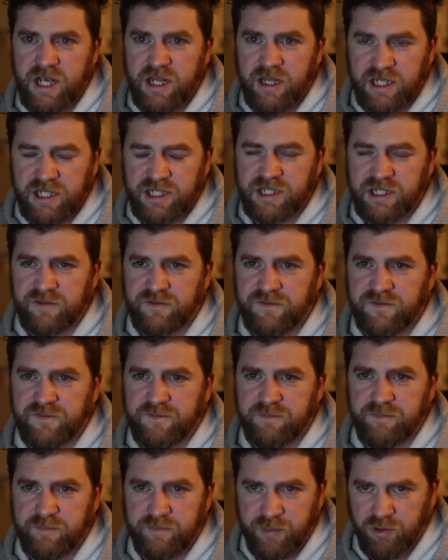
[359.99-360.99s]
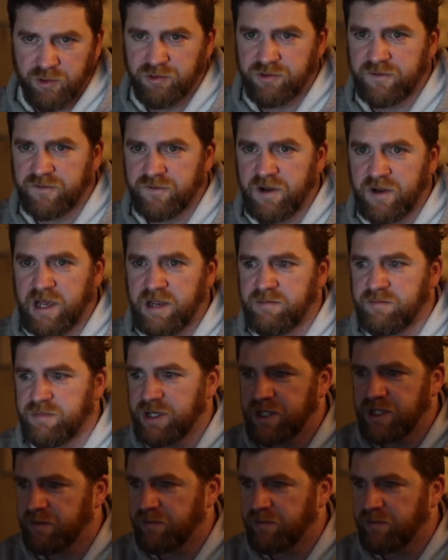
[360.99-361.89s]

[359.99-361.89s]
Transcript: There's the boost flame mesh.